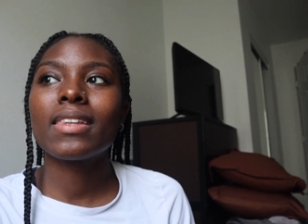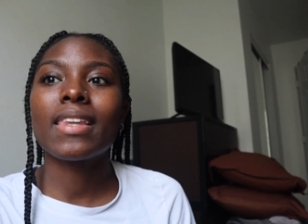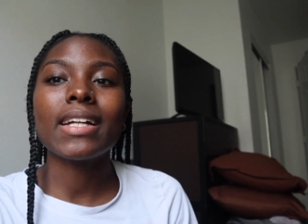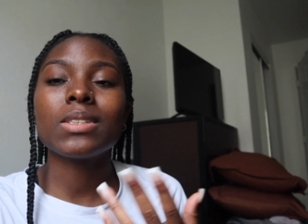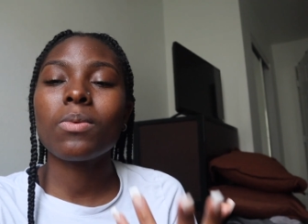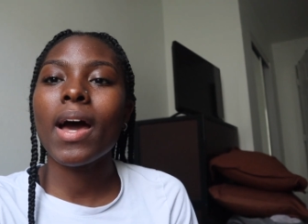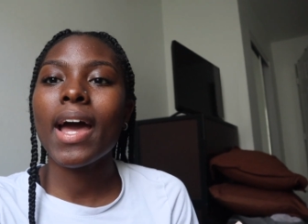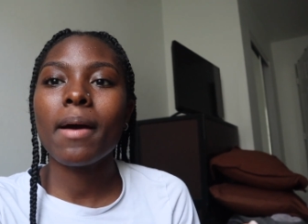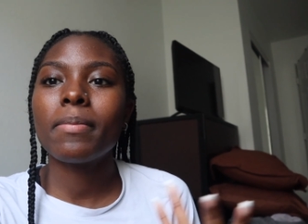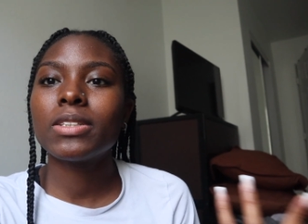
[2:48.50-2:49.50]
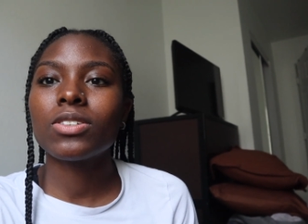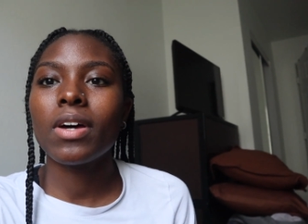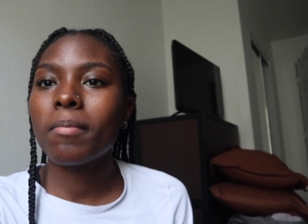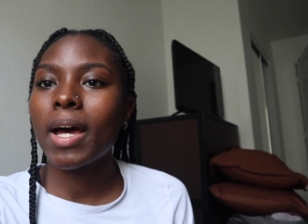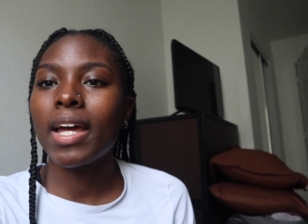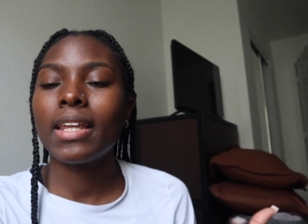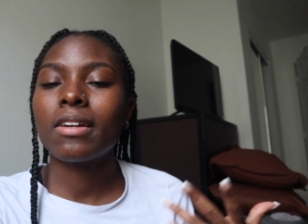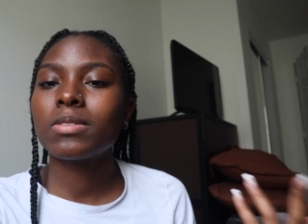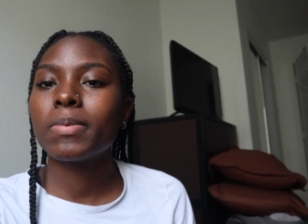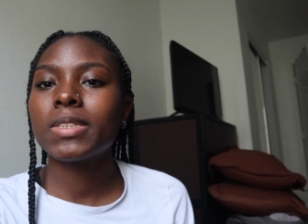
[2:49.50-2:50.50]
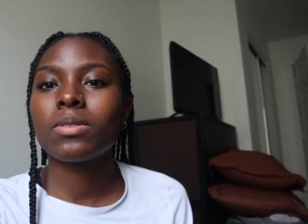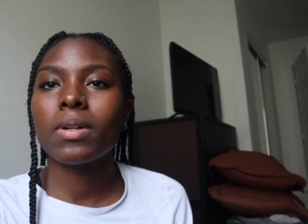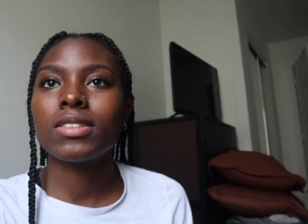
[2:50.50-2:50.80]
that's why I've been so MIA. That's basically what